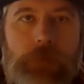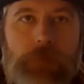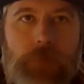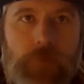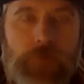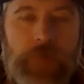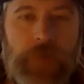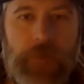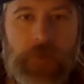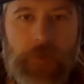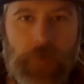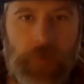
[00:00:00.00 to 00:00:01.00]

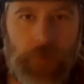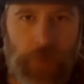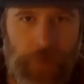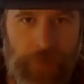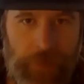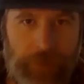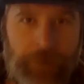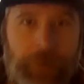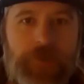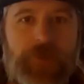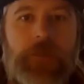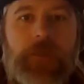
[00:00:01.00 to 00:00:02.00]
moving
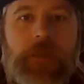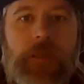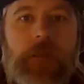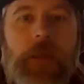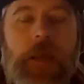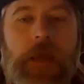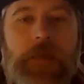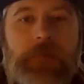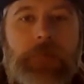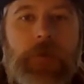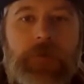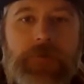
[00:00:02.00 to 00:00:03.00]
efficiently
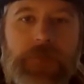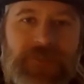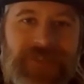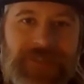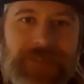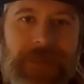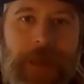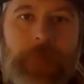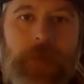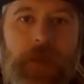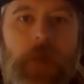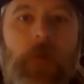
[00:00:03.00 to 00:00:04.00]
as opposed to just
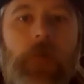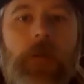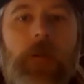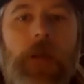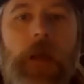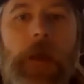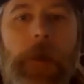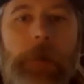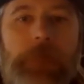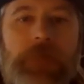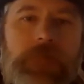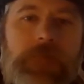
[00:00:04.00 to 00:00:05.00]
tapping out.
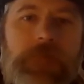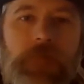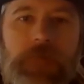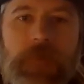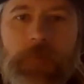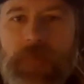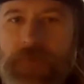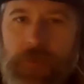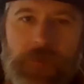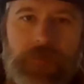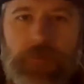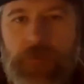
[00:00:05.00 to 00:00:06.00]
So some of the
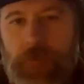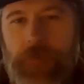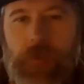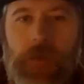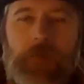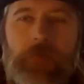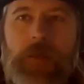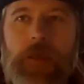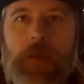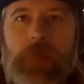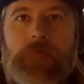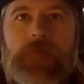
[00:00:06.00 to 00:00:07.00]
studies and stuff that I had
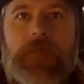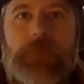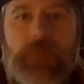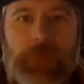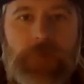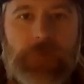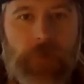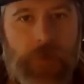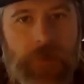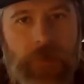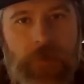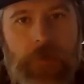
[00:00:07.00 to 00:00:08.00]
read seem to be
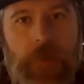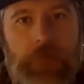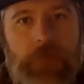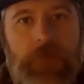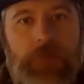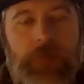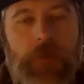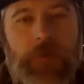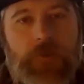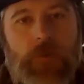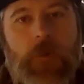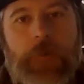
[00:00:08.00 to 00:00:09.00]
very condensed,
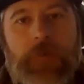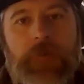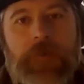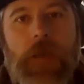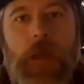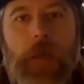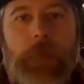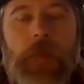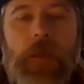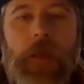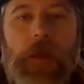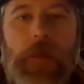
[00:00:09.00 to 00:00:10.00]
very short amounts of time
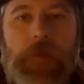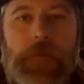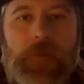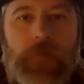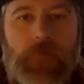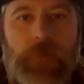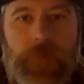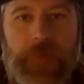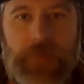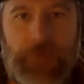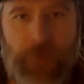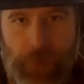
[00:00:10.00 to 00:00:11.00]
that didn't
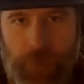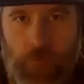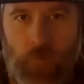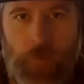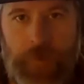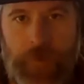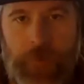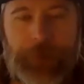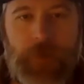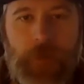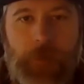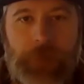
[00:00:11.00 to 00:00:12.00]
really experiment with
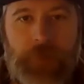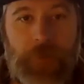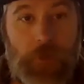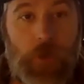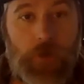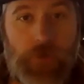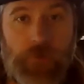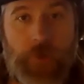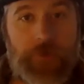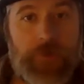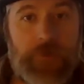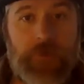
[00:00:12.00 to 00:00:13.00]
the longer
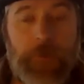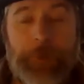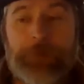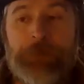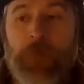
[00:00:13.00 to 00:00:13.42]
durations.